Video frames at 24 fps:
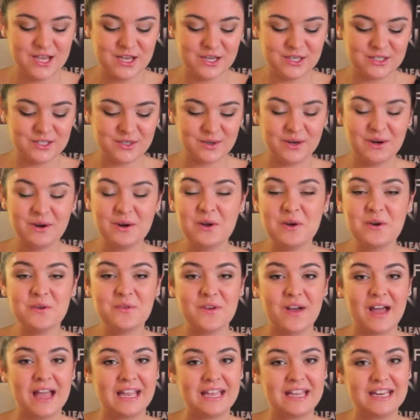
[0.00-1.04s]
So I don't know
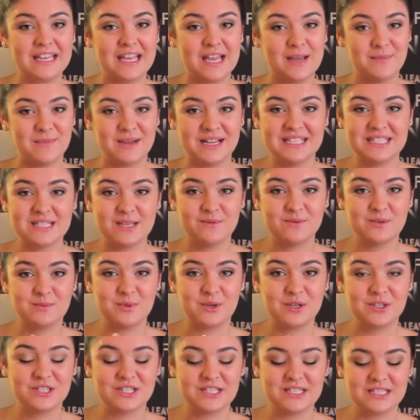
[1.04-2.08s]
if I could get myself to
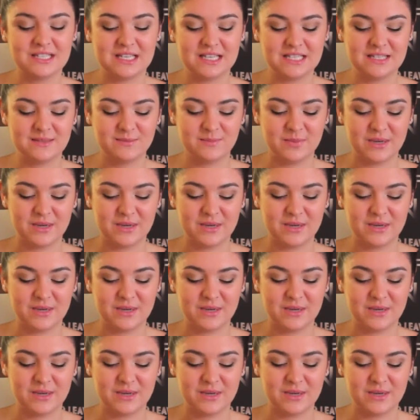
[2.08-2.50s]
purchase this,